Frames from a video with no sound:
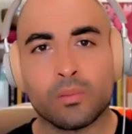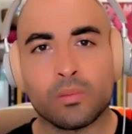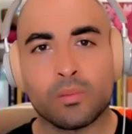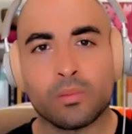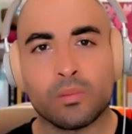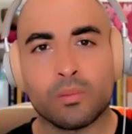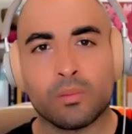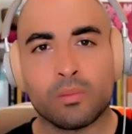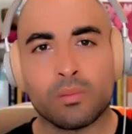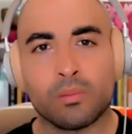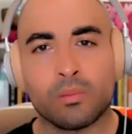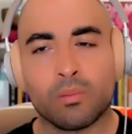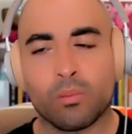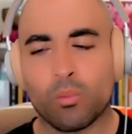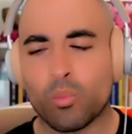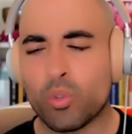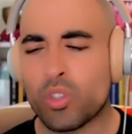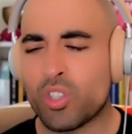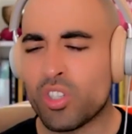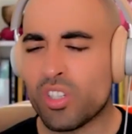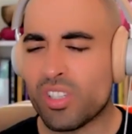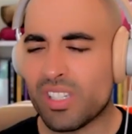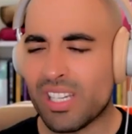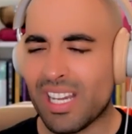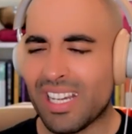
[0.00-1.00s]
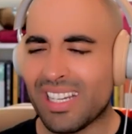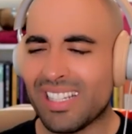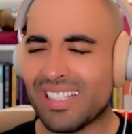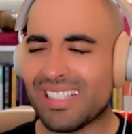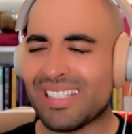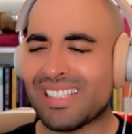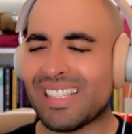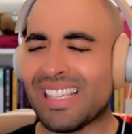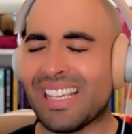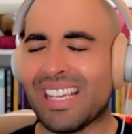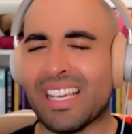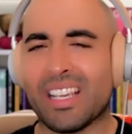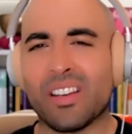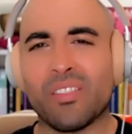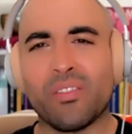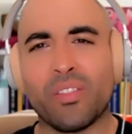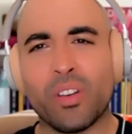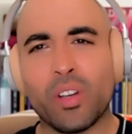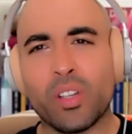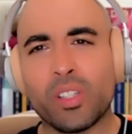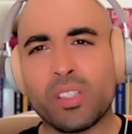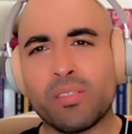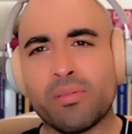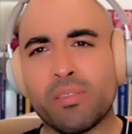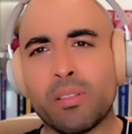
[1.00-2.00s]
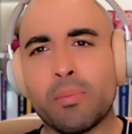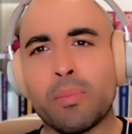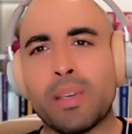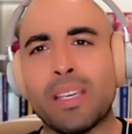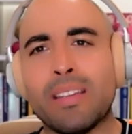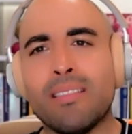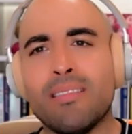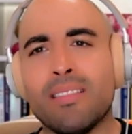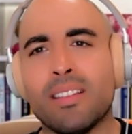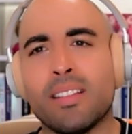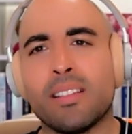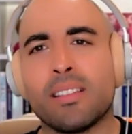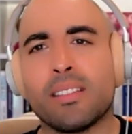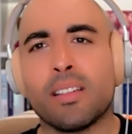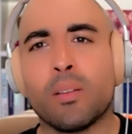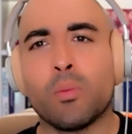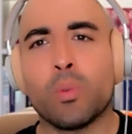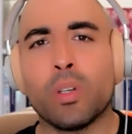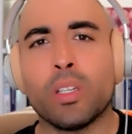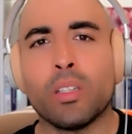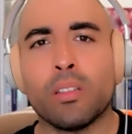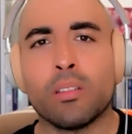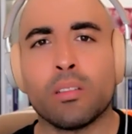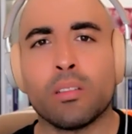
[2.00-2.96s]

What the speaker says: So would you say it's the inverse for men in some way?